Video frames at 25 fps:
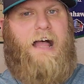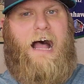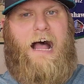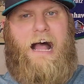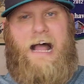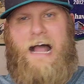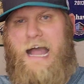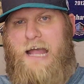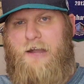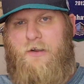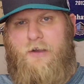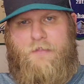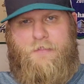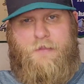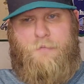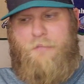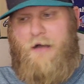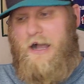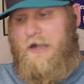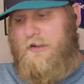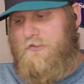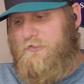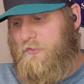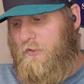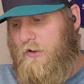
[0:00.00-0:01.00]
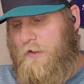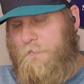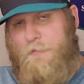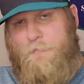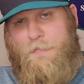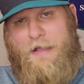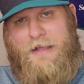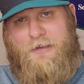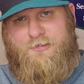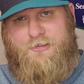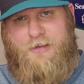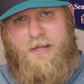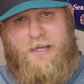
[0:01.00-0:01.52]
I, I don't have the box score, but
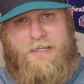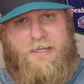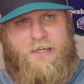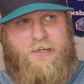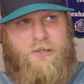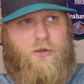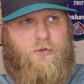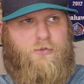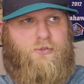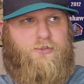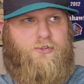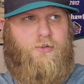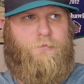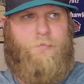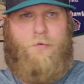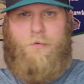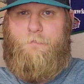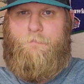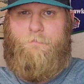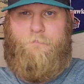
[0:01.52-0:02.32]
I'm actually not going to go super